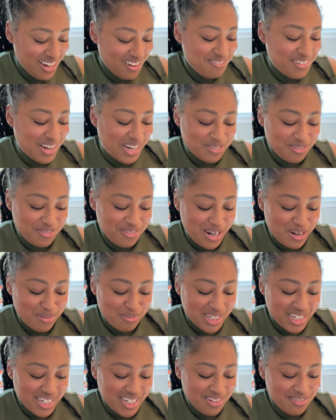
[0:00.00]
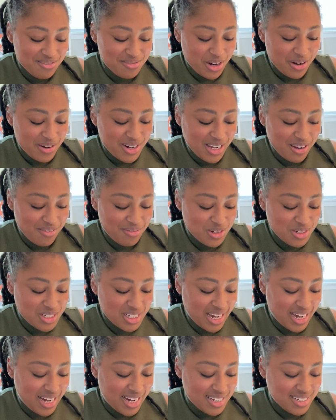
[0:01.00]
Found Family, very diverse
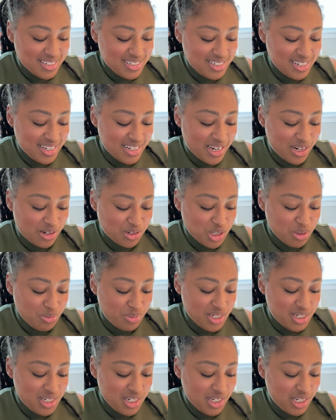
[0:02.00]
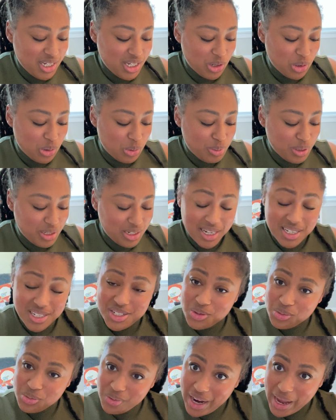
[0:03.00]
cast, and LGBTQ
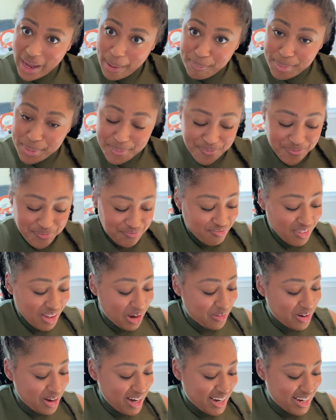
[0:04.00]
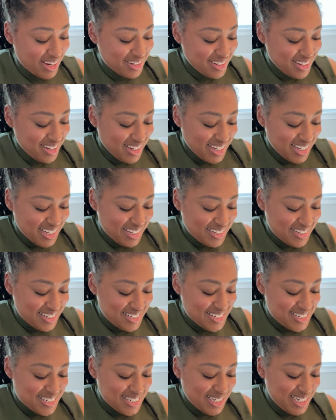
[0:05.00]
plus rep. All right,
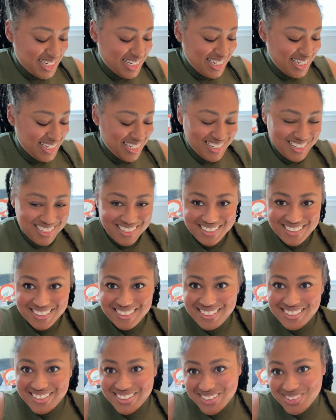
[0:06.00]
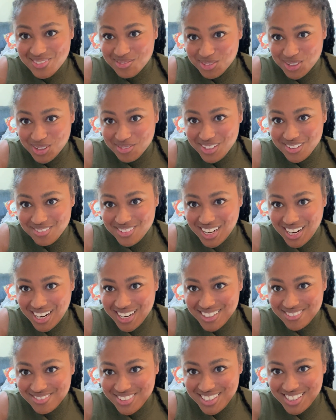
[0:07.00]
let's see what we've
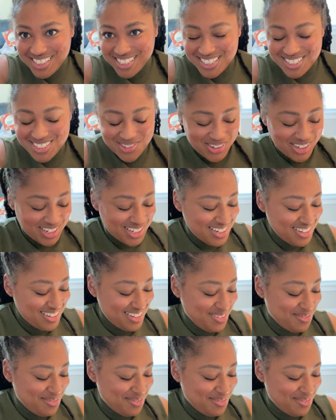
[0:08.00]
got with this one.